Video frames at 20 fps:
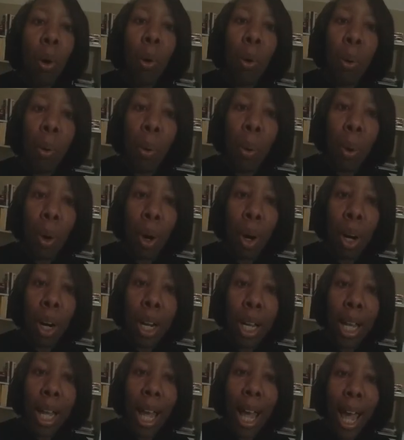
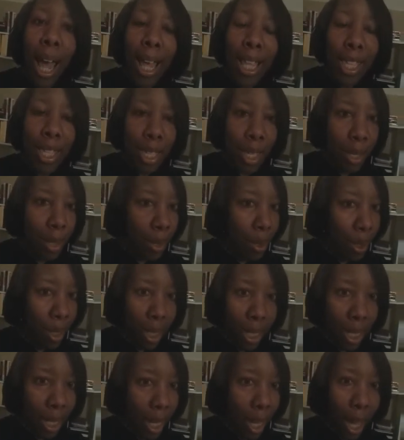or I just
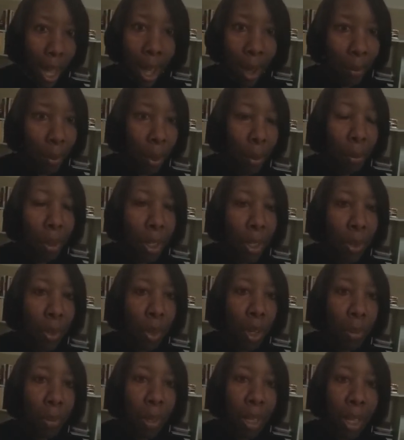I won't be
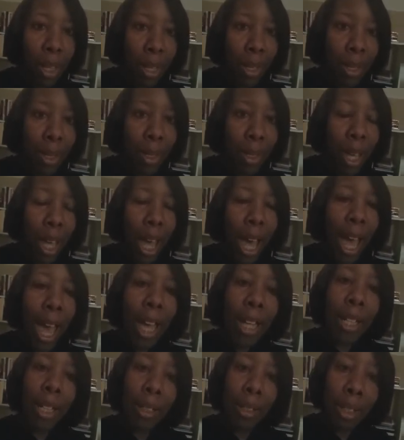doing it because I
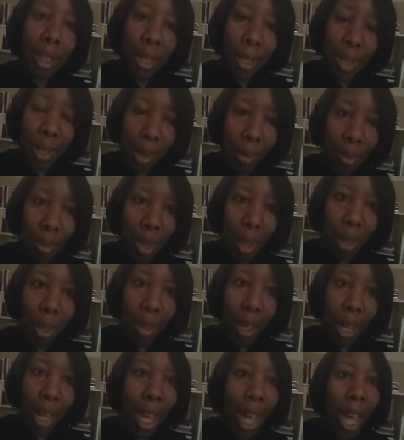had to look at something.